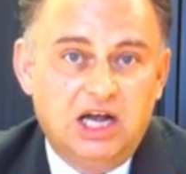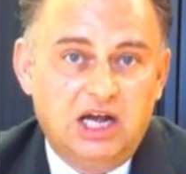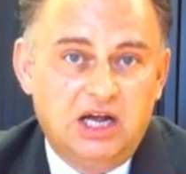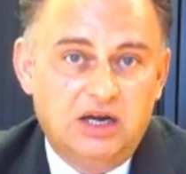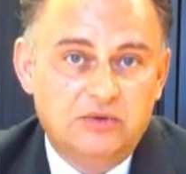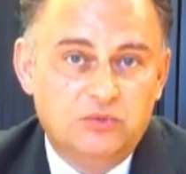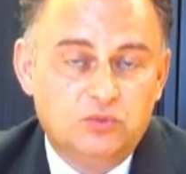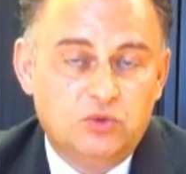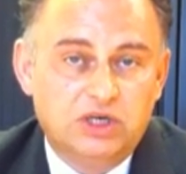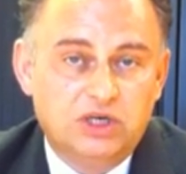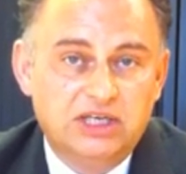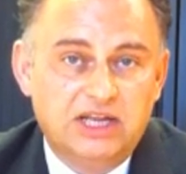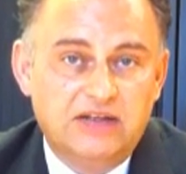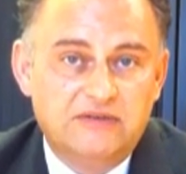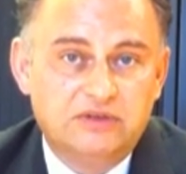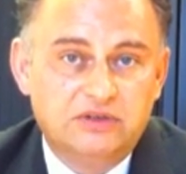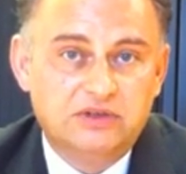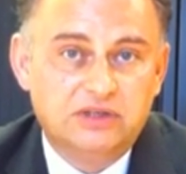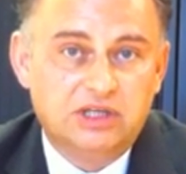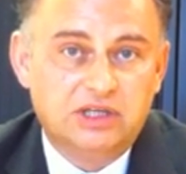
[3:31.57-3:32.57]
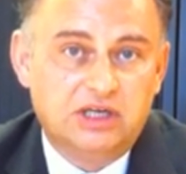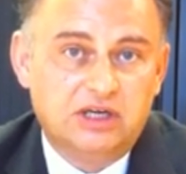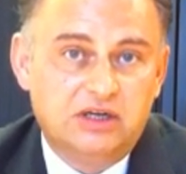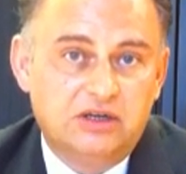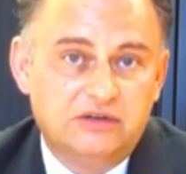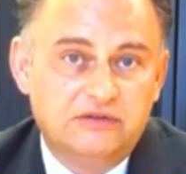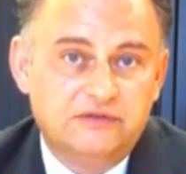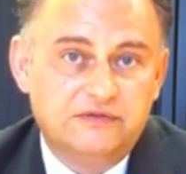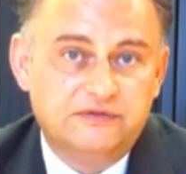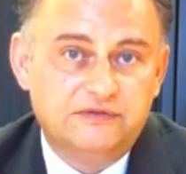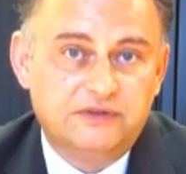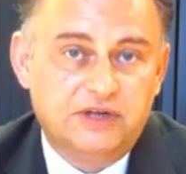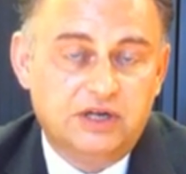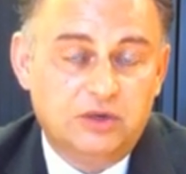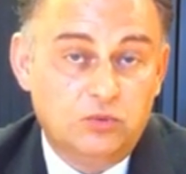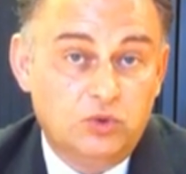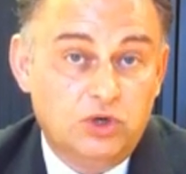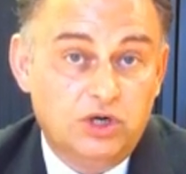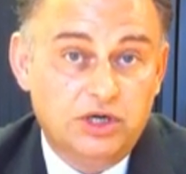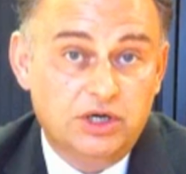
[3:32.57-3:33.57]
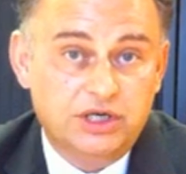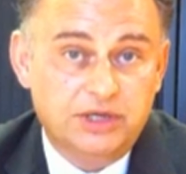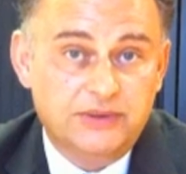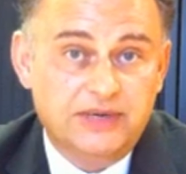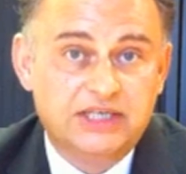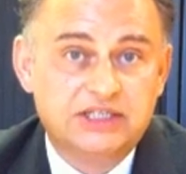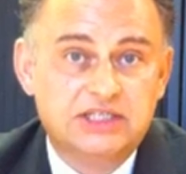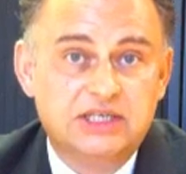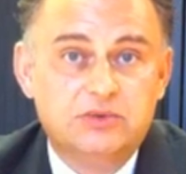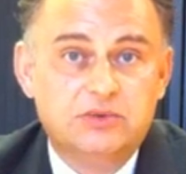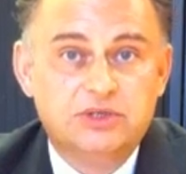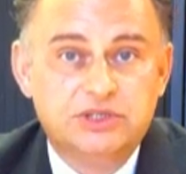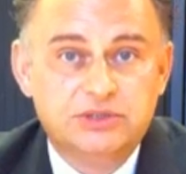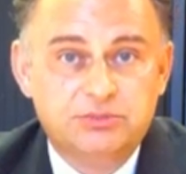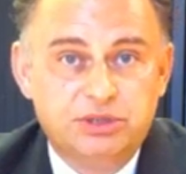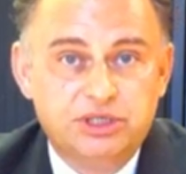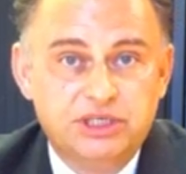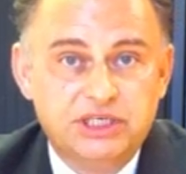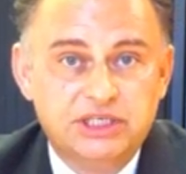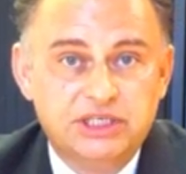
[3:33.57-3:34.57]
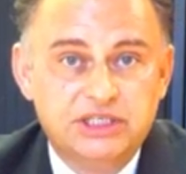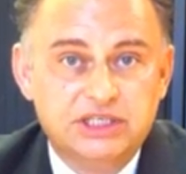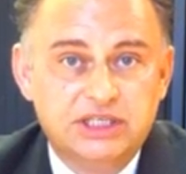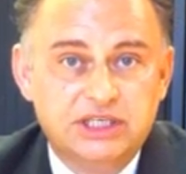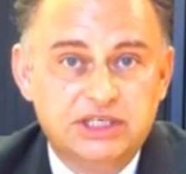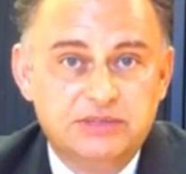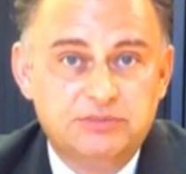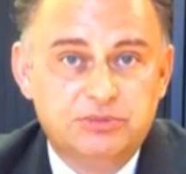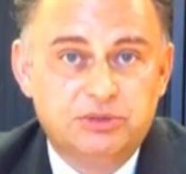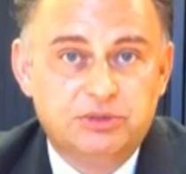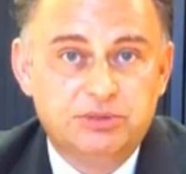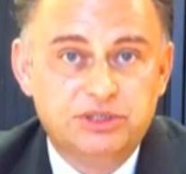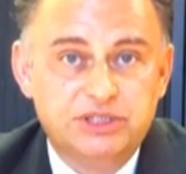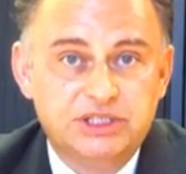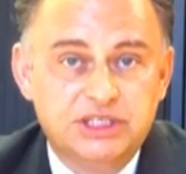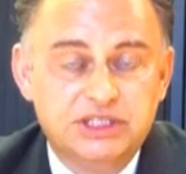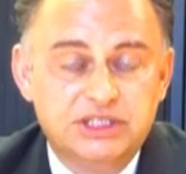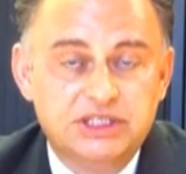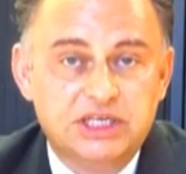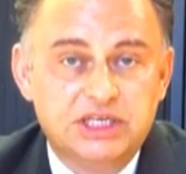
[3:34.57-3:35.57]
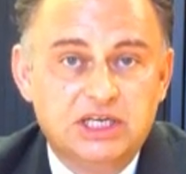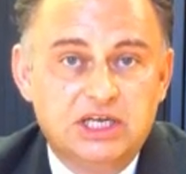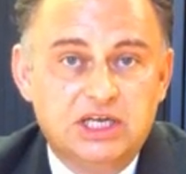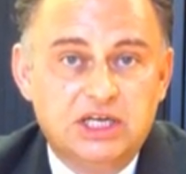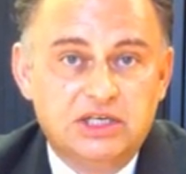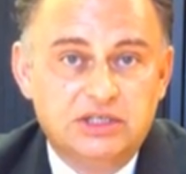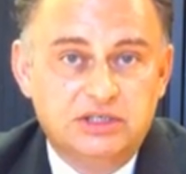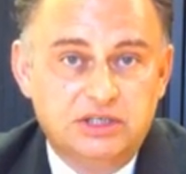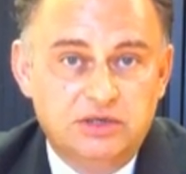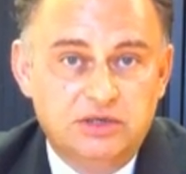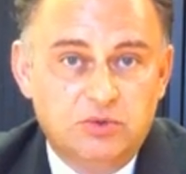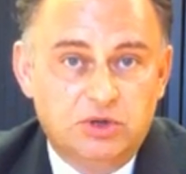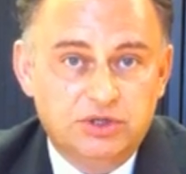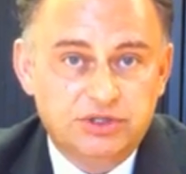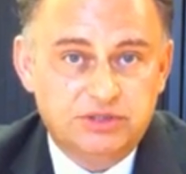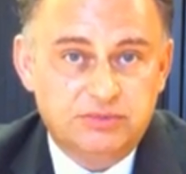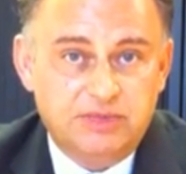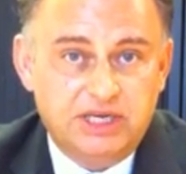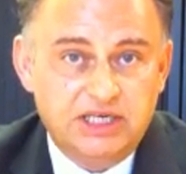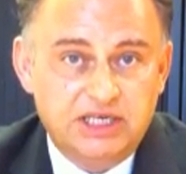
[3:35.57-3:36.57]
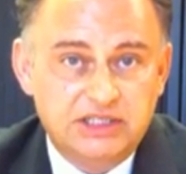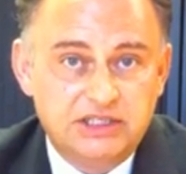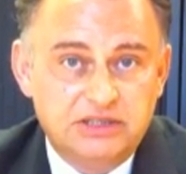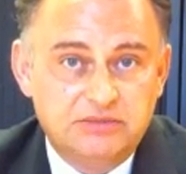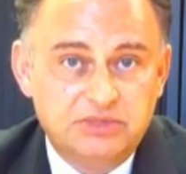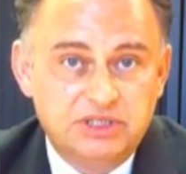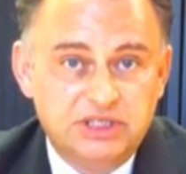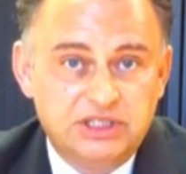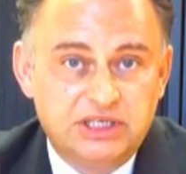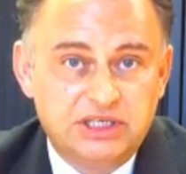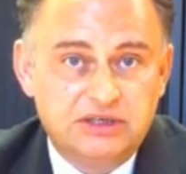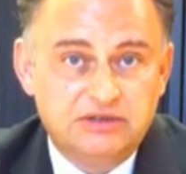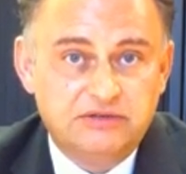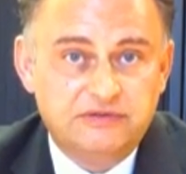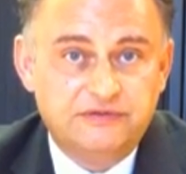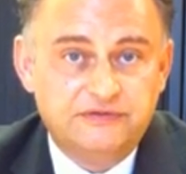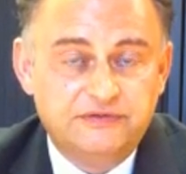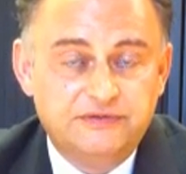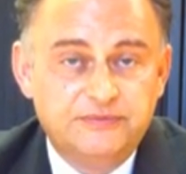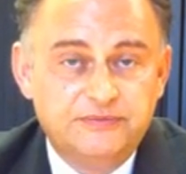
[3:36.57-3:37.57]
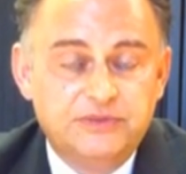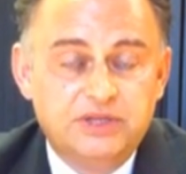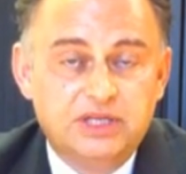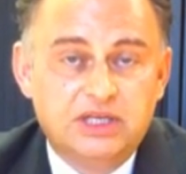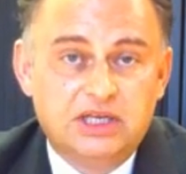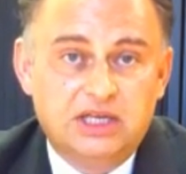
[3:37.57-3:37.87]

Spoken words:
and what level of work you actually want to put into these properties. Do you want to manage them yourself?